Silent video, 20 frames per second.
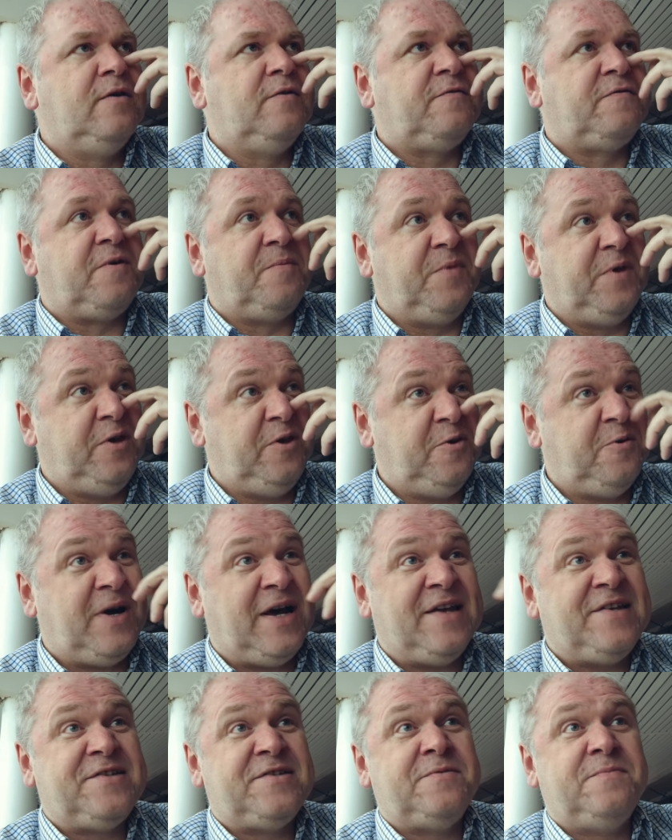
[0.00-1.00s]
from the
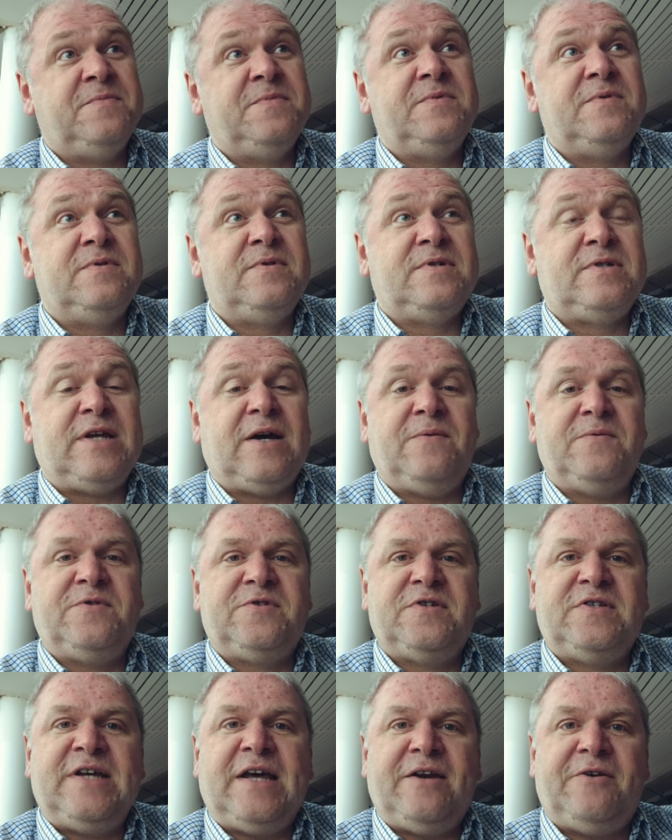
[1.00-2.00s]
US down
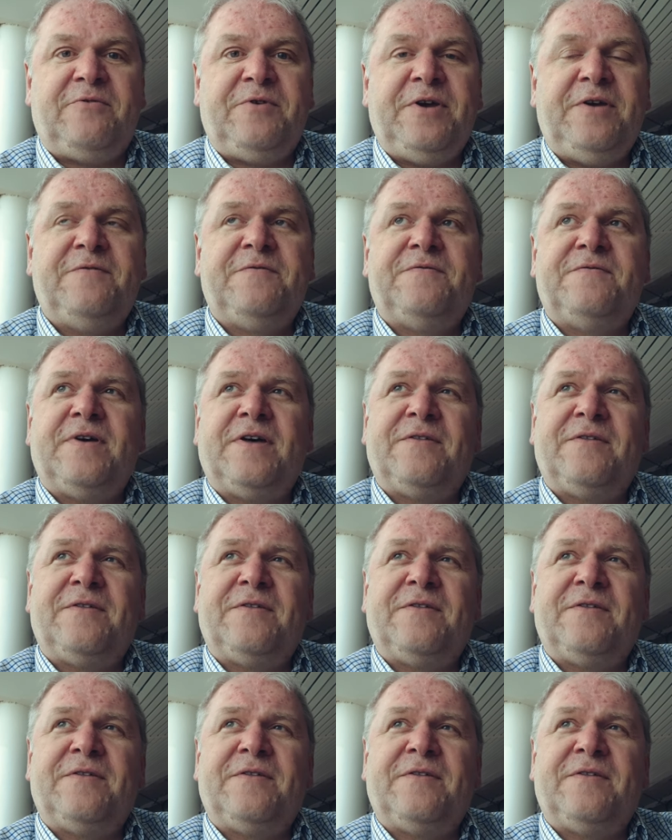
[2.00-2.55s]
to Tenerife.